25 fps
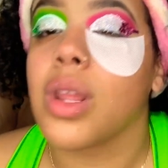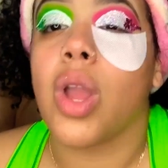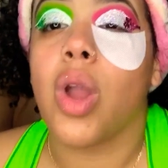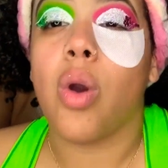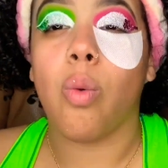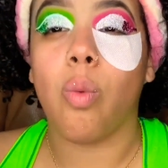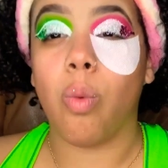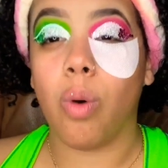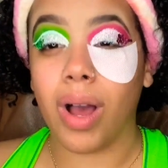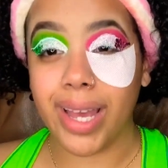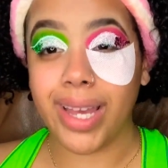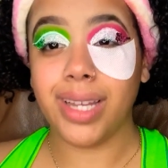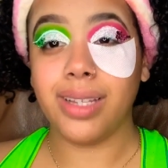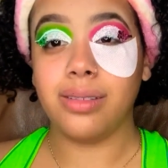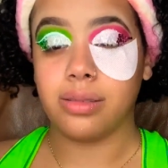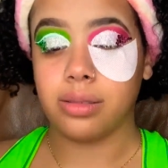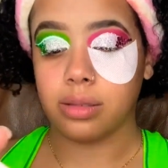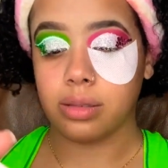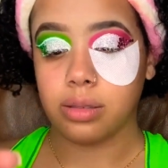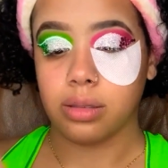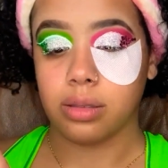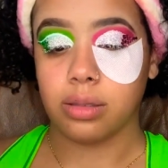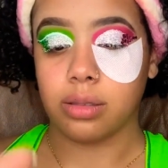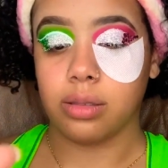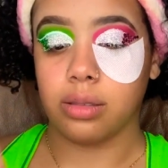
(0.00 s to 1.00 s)
What?
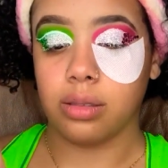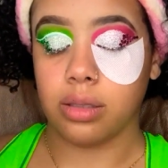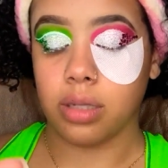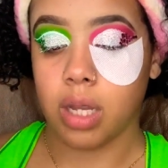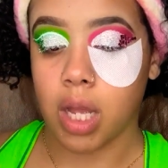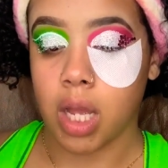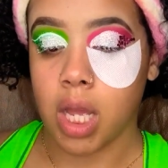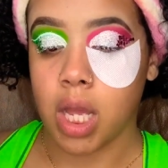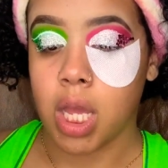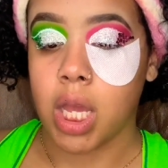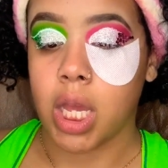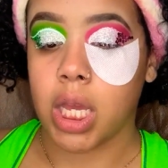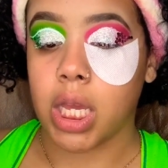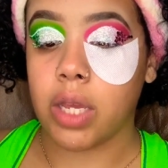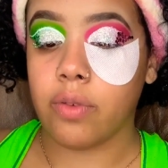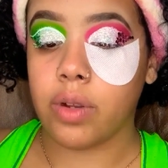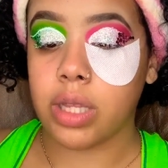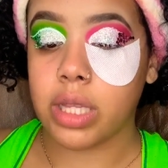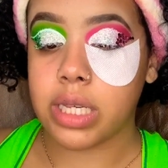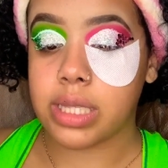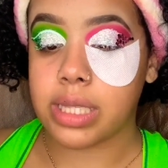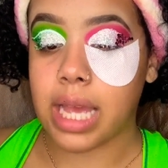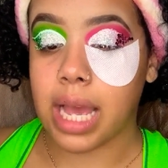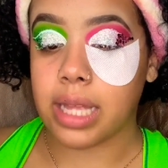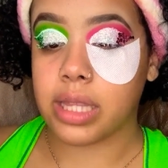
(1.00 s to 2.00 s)
He really
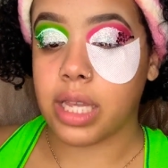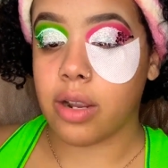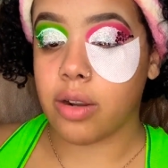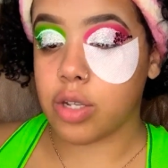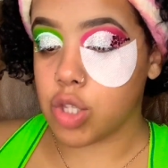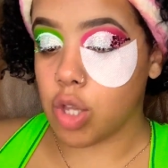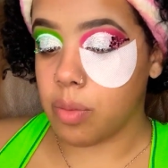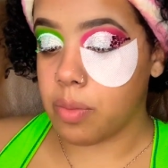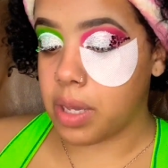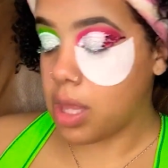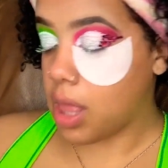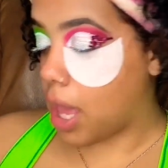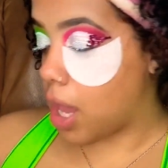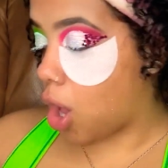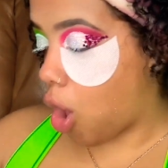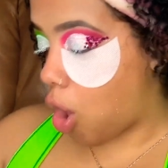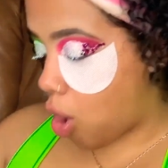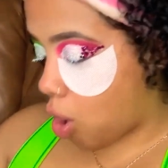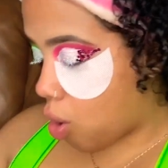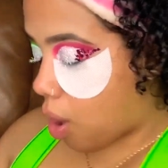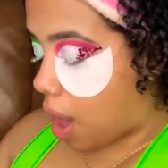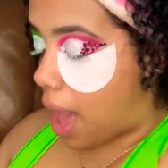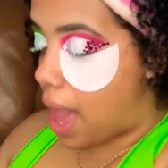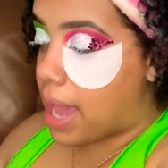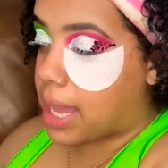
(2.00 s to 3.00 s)
sat there and told me like, oh,
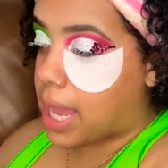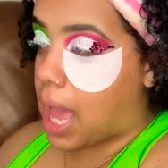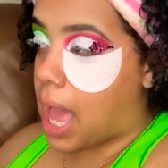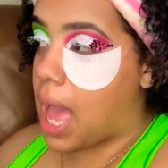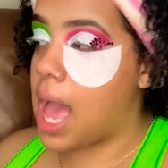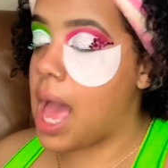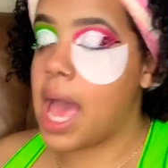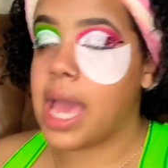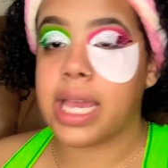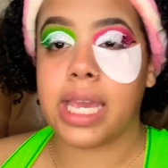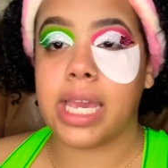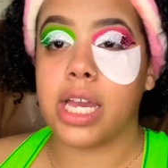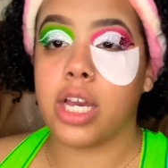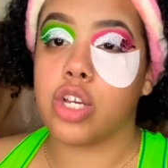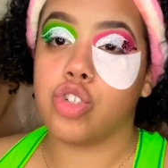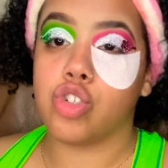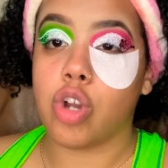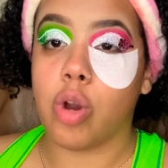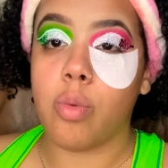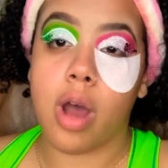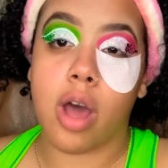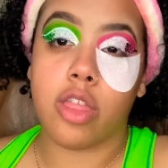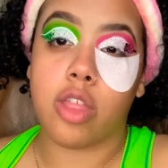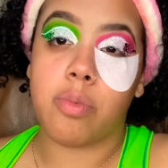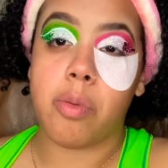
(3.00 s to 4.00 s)
I can't control
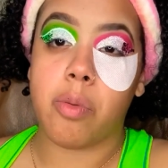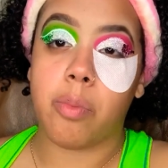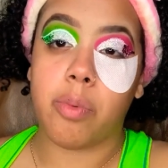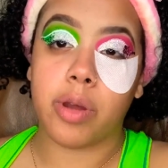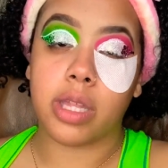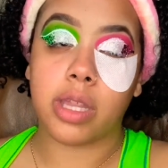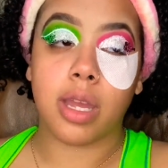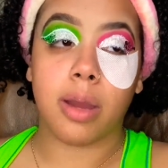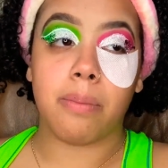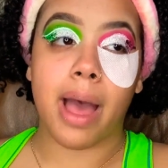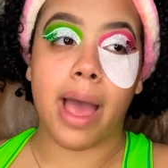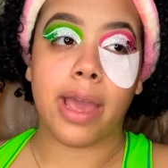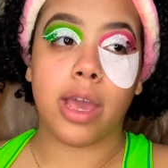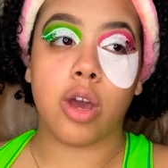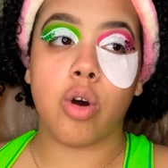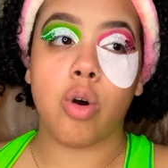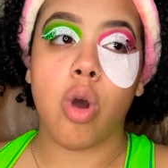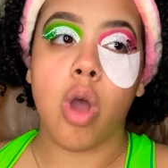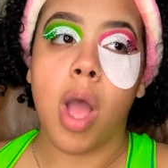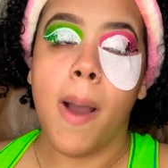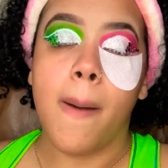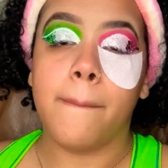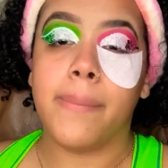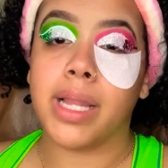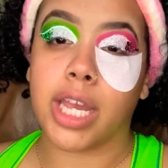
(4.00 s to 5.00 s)
what other people put in their bio,
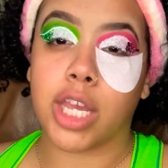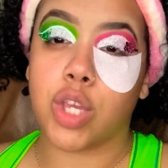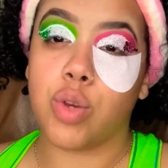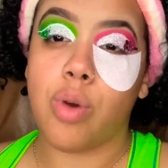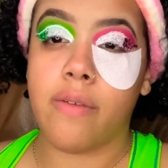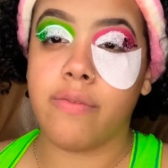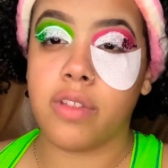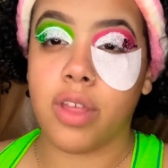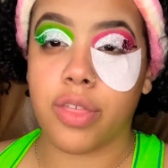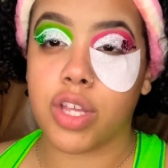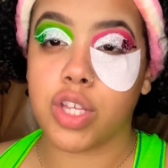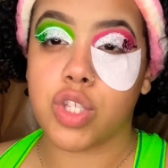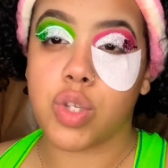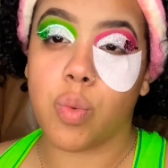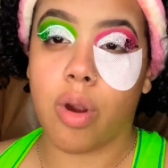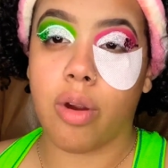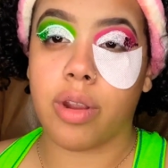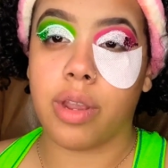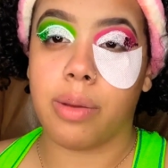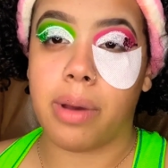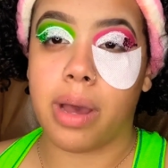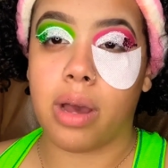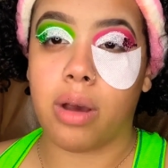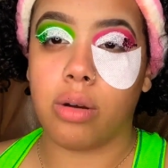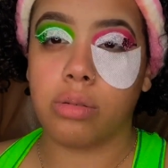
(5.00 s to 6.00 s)
but like you have nothing to worry
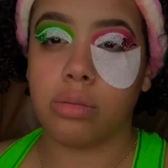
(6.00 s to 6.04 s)
about.